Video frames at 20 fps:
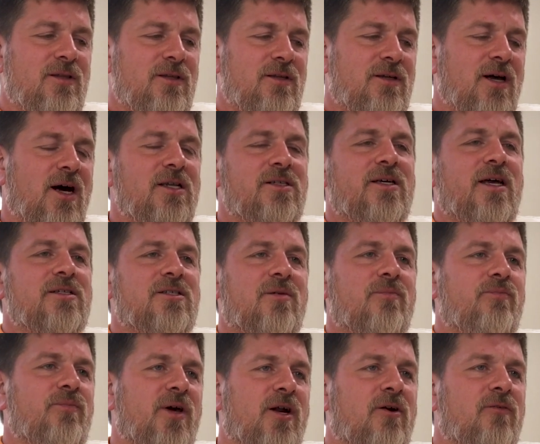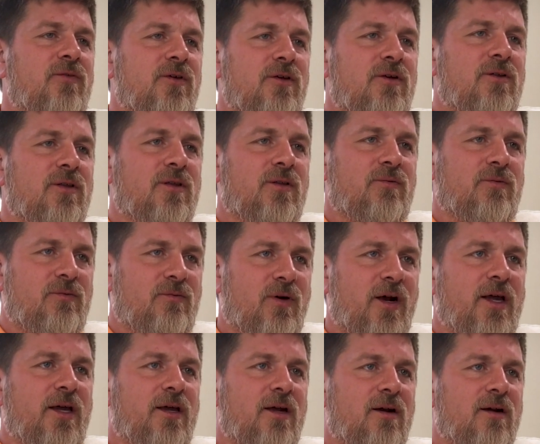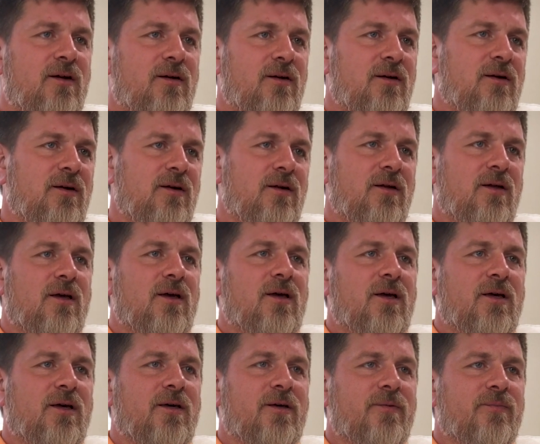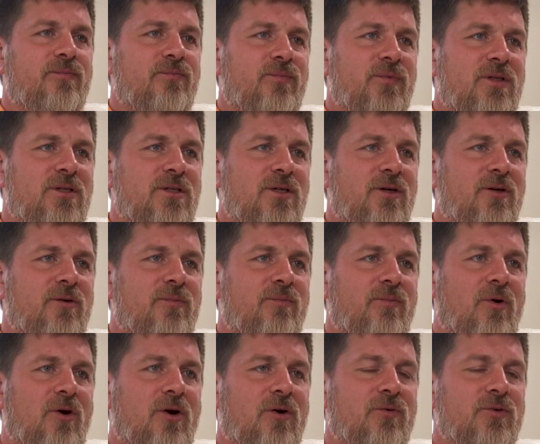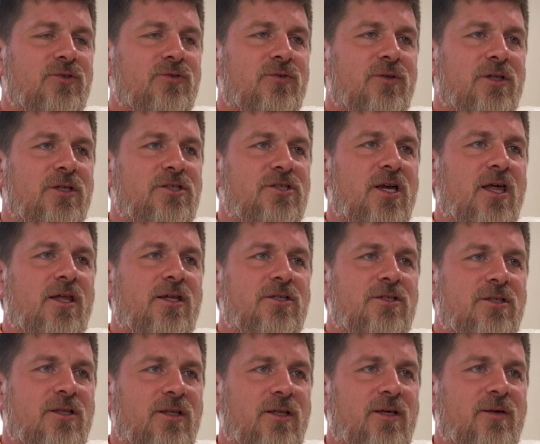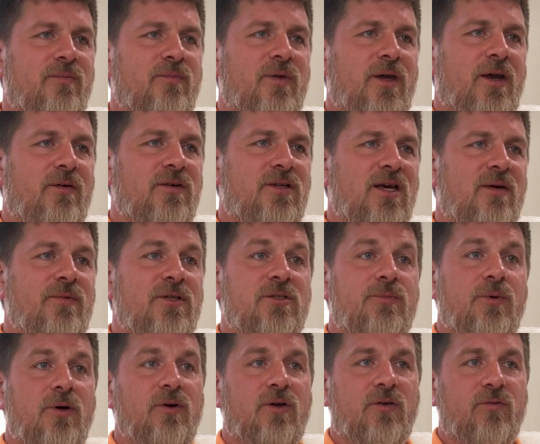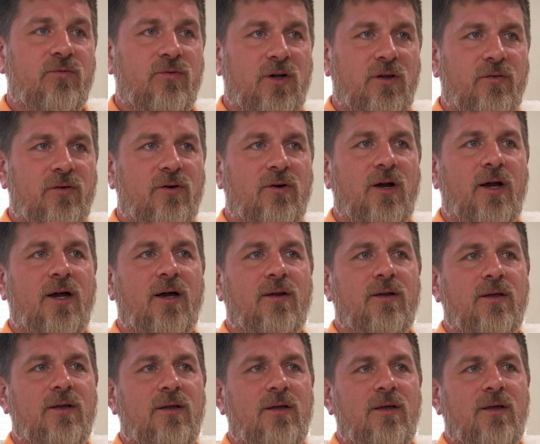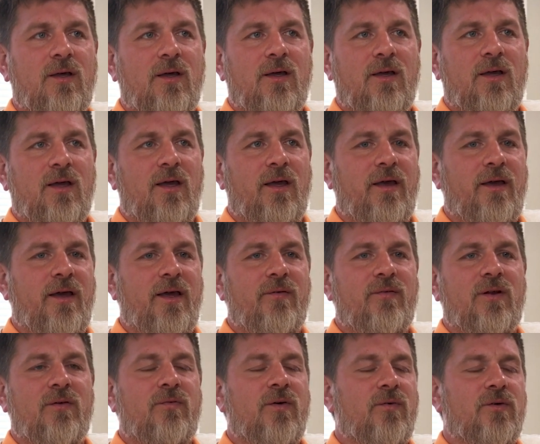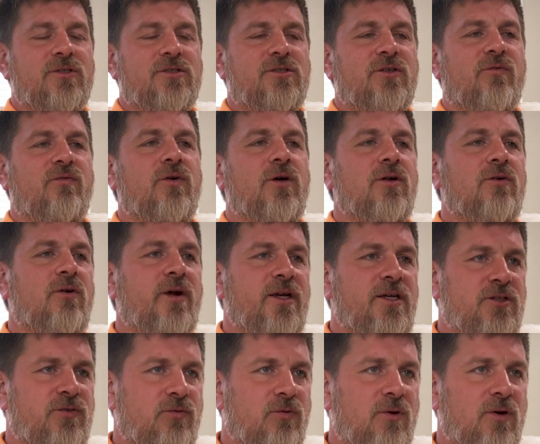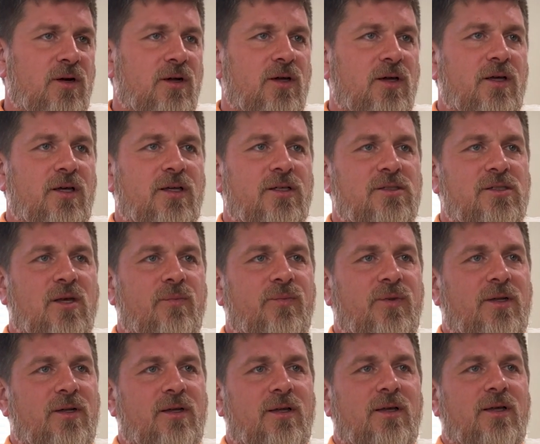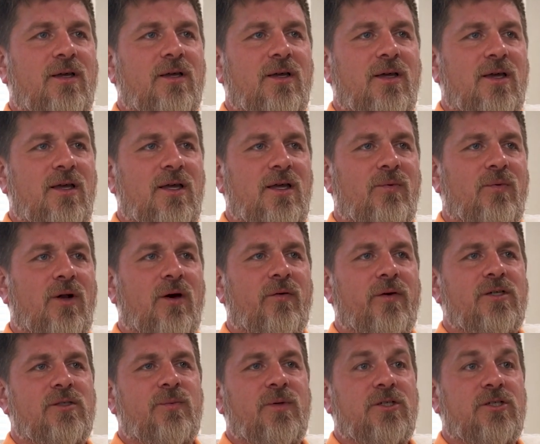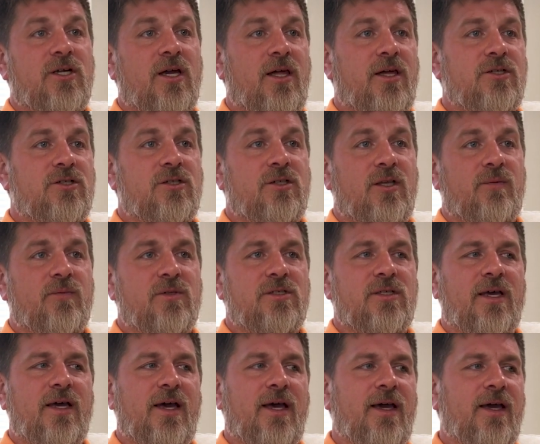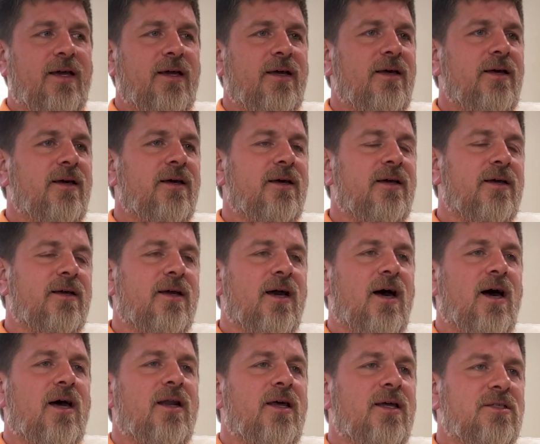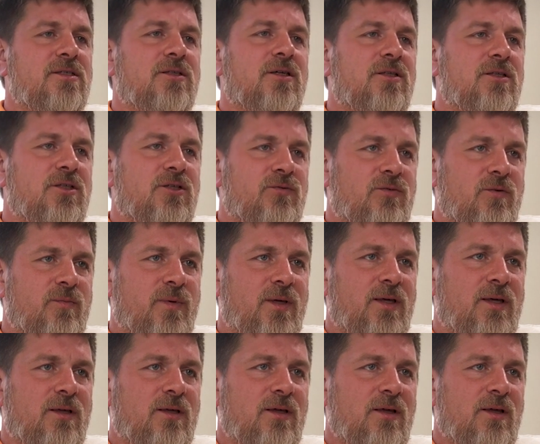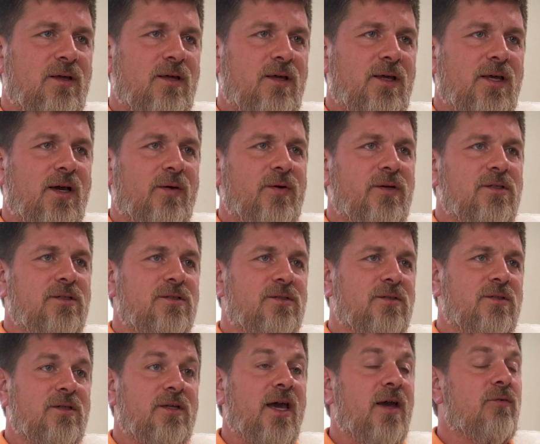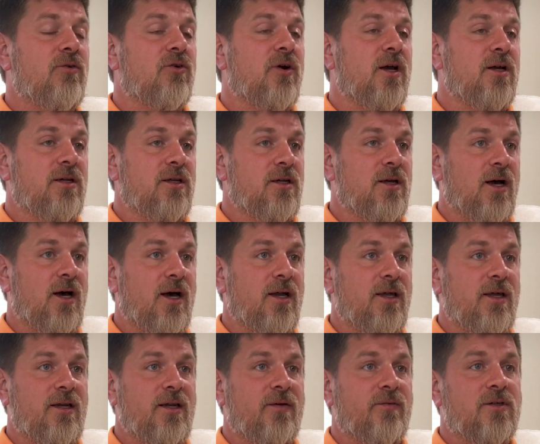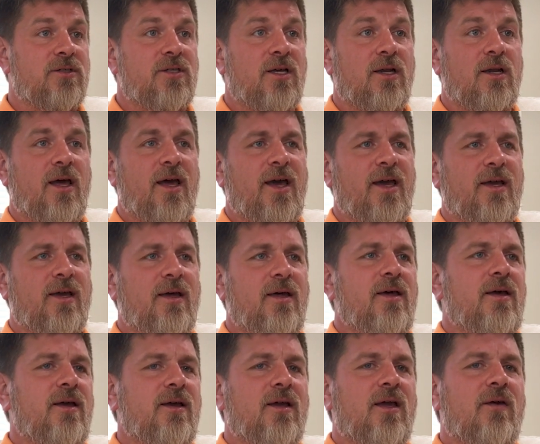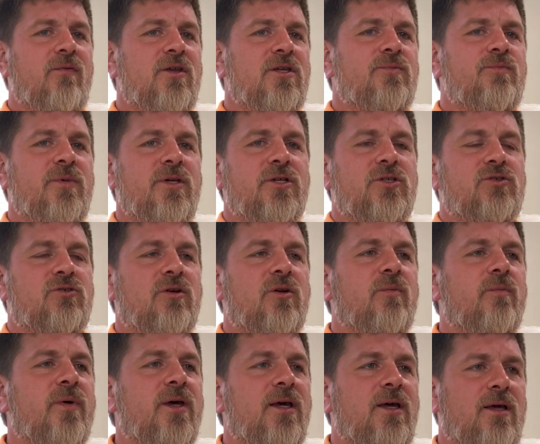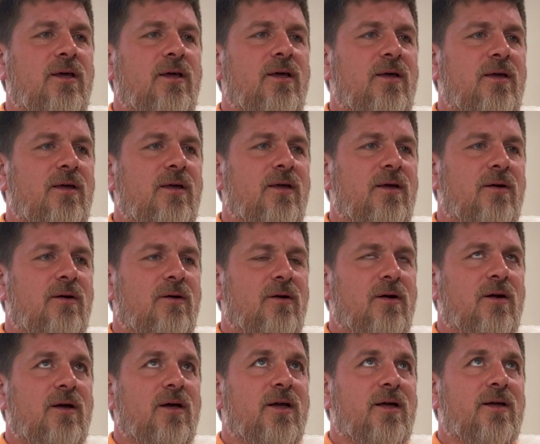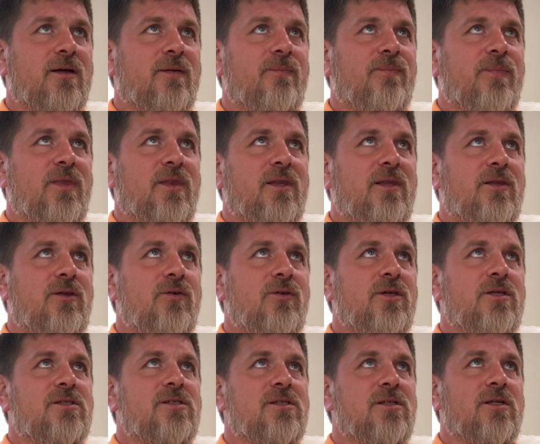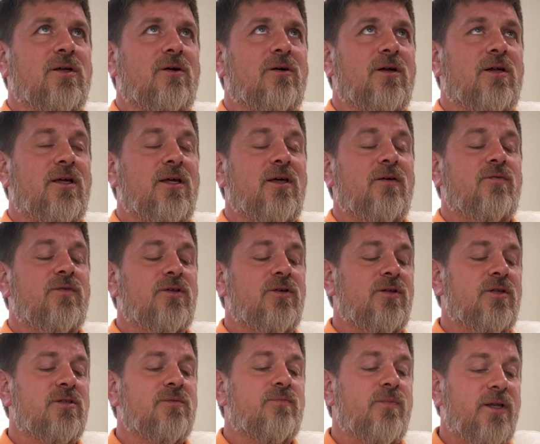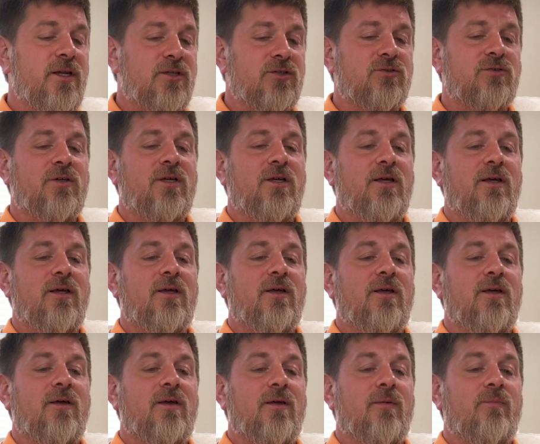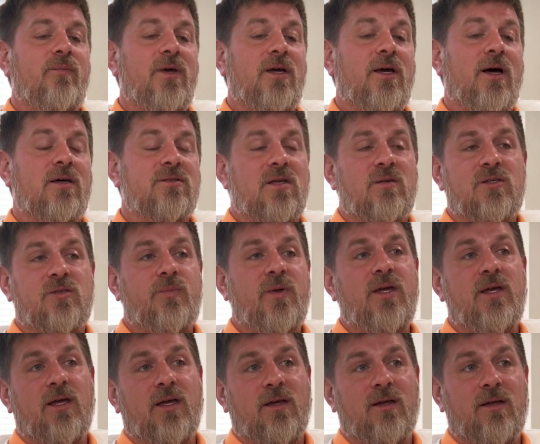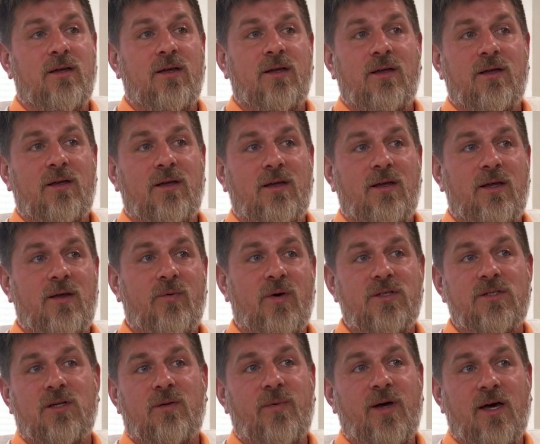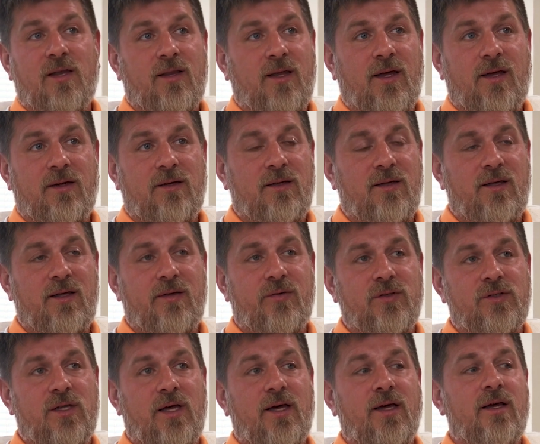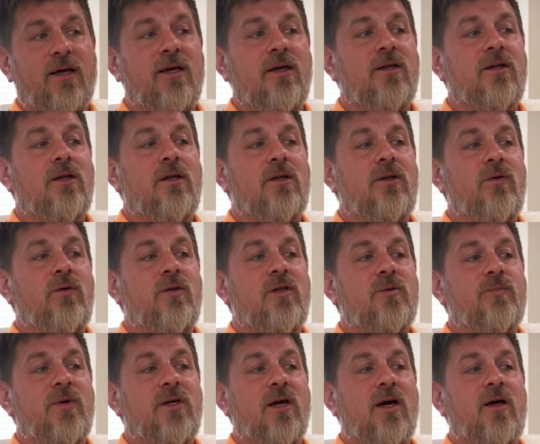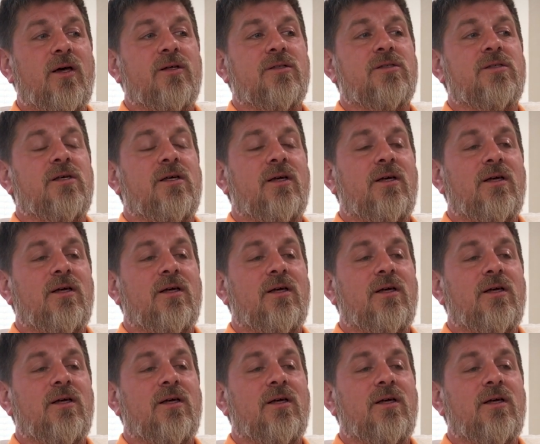God's got something better for you than right here. So Mark was really challenging them every time he spoke in front of a crowd. Even if it was to fundraise for something, he would always be challenging them to say, hey, God has done this for me. He always gave credit to God. He never said, hey, give this ministry to me, or do this, or give to this ministry because I'm speaking. It wasn't about that. It was like, do this because